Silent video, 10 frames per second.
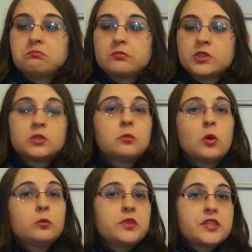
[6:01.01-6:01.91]

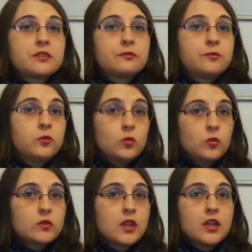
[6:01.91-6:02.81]
small bits of food